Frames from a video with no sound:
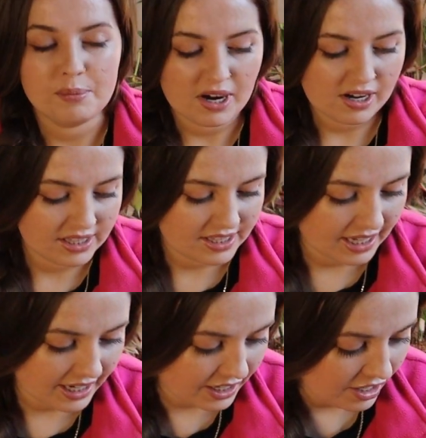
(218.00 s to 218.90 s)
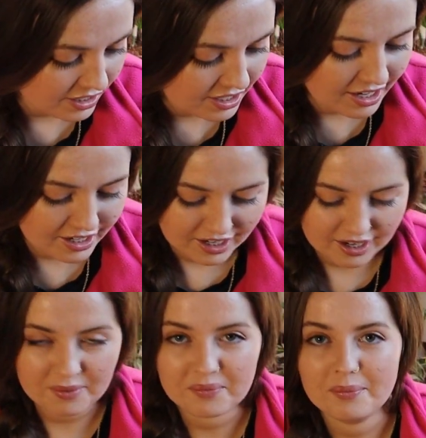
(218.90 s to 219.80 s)
pots that I got
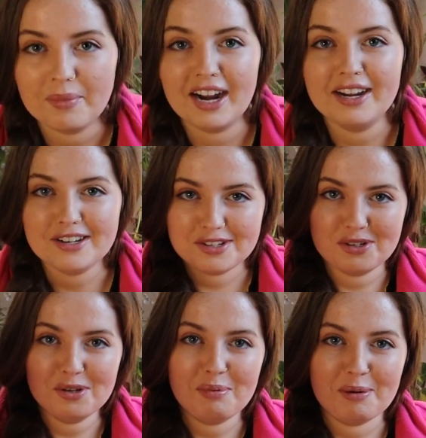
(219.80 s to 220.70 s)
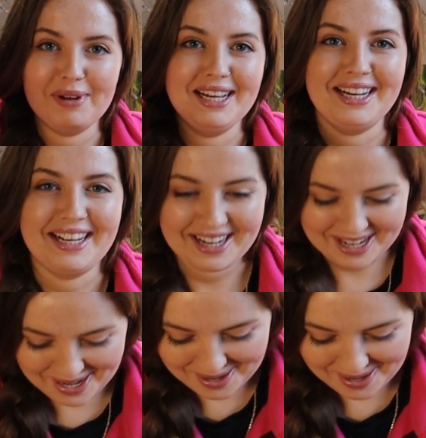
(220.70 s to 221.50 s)
are my super big